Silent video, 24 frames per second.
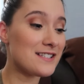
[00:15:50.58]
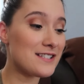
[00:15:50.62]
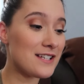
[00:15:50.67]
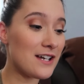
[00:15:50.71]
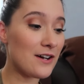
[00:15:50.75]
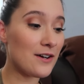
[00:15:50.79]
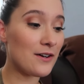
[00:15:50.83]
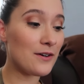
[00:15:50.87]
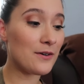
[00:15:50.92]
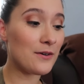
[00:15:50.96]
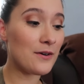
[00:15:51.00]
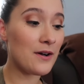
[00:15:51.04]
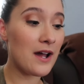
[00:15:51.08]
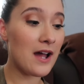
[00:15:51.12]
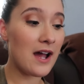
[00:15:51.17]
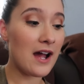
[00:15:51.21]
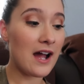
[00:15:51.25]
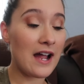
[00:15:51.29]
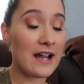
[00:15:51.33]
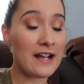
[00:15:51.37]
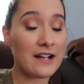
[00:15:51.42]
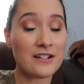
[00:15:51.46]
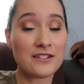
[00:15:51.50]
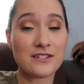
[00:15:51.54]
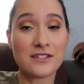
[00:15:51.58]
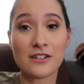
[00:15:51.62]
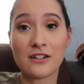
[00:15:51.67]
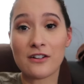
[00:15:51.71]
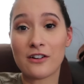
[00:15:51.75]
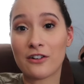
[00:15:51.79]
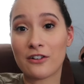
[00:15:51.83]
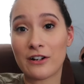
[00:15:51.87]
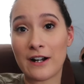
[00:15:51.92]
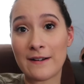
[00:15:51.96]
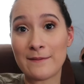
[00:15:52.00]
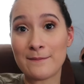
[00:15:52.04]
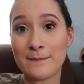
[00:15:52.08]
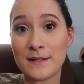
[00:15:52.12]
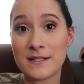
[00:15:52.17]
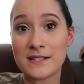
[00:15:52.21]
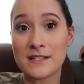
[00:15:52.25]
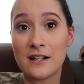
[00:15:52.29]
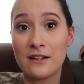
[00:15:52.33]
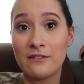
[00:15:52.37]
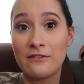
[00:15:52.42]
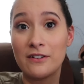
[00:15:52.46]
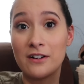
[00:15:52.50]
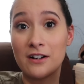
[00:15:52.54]
So I also grabbed
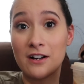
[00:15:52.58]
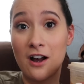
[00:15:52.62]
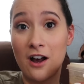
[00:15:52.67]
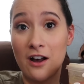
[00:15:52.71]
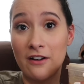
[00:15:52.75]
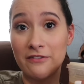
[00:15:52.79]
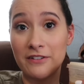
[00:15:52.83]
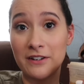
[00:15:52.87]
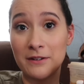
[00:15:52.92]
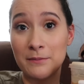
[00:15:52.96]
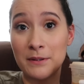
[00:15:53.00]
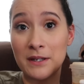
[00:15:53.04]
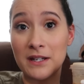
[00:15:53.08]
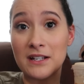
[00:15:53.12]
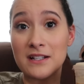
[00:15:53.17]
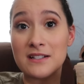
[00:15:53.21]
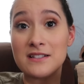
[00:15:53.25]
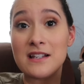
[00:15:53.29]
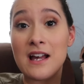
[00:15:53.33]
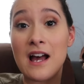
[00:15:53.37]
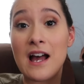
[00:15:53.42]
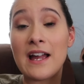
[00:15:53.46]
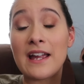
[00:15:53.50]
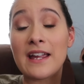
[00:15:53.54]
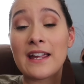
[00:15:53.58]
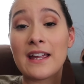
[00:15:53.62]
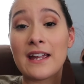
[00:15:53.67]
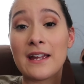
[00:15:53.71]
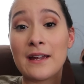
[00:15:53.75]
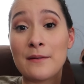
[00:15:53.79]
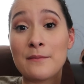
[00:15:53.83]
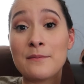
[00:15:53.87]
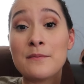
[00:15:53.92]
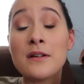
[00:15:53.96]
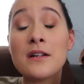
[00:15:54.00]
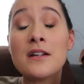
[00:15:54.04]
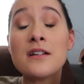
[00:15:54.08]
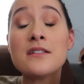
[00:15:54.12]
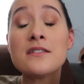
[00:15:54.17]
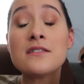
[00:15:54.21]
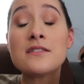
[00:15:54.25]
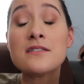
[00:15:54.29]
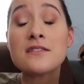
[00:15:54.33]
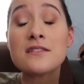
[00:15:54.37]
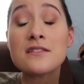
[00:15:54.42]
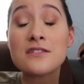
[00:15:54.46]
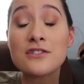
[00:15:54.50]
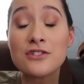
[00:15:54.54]
myself a coffee because I am
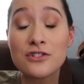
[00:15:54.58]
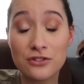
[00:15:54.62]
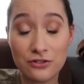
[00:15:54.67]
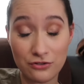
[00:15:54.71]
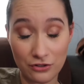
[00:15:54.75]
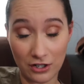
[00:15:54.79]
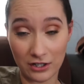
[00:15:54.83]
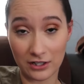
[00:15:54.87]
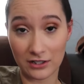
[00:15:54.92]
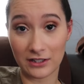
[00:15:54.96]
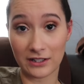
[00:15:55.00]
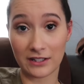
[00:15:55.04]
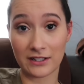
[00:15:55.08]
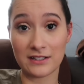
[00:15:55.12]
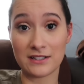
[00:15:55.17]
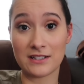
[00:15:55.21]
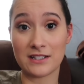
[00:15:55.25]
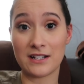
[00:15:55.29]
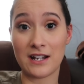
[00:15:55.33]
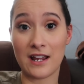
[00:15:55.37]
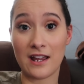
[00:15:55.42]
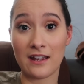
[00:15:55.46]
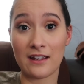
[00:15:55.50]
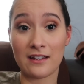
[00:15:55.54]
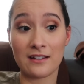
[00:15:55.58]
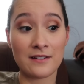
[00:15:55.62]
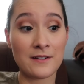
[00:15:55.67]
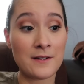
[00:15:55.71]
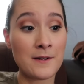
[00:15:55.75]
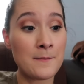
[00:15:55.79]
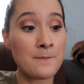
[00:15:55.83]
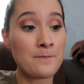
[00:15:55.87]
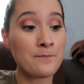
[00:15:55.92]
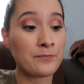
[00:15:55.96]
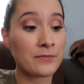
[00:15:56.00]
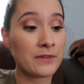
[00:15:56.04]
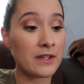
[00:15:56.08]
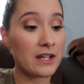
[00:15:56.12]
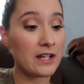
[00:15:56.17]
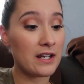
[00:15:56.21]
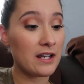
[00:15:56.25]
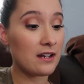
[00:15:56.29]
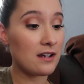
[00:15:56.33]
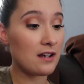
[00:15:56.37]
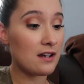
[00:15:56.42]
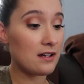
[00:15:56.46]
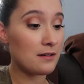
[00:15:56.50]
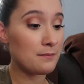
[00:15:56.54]
struggling today.
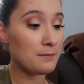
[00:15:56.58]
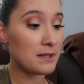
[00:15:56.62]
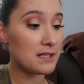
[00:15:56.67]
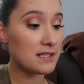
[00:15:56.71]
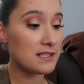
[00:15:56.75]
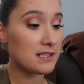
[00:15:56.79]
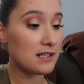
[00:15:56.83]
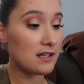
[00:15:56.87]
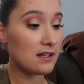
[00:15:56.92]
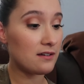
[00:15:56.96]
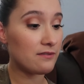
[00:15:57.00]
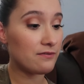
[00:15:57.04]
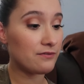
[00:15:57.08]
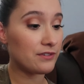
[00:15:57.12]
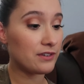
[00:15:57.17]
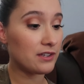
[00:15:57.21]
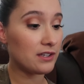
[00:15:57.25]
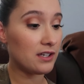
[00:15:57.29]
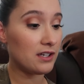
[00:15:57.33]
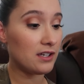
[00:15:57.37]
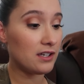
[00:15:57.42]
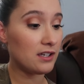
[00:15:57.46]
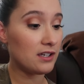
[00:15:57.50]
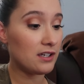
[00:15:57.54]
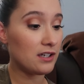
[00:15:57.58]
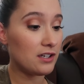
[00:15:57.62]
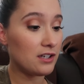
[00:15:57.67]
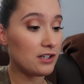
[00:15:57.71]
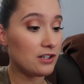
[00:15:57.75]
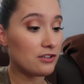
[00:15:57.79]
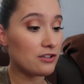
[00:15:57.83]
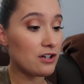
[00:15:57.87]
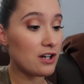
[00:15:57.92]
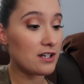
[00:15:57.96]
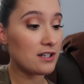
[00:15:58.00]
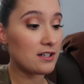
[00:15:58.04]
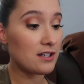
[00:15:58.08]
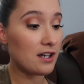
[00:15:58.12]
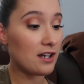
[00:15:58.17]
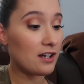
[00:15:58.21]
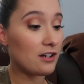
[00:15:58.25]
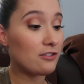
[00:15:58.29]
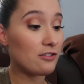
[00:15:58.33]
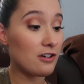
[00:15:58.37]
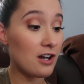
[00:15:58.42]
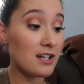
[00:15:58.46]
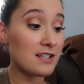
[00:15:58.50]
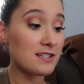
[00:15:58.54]
And I got myself the
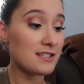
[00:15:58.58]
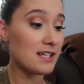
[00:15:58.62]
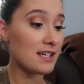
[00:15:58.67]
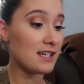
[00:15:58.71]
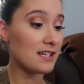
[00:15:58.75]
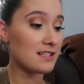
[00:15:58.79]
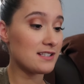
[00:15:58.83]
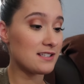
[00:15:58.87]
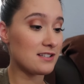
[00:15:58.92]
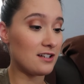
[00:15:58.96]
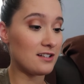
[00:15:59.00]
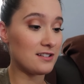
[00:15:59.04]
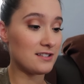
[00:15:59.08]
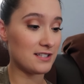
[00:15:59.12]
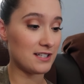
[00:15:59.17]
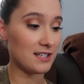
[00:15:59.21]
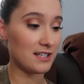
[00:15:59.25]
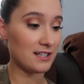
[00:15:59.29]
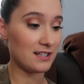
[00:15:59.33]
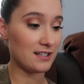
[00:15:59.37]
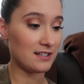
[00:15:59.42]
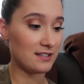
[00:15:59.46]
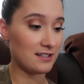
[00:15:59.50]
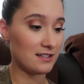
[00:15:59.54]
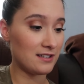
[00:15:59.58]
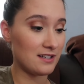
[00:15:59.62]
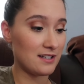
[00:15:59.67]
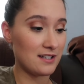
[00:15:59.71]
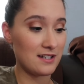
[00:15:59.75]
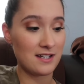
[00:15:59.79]
grande salted